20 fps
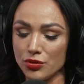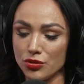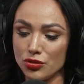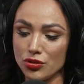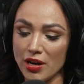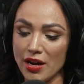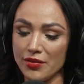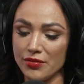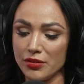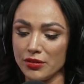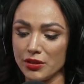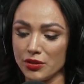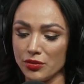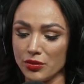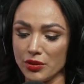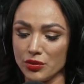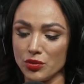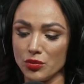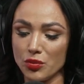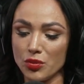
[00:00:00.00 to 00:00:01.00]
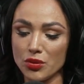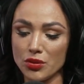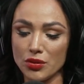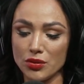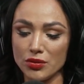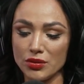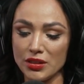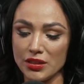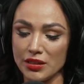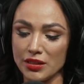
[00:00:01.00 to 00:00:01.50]
traveling around the
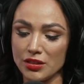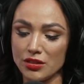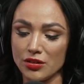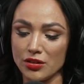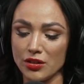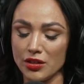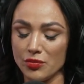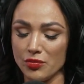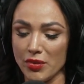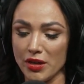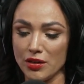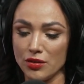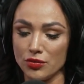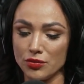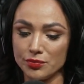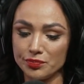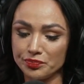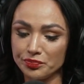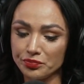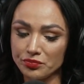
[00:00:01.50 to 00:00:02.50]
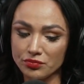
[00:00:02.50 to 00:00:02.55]
world, and I started my own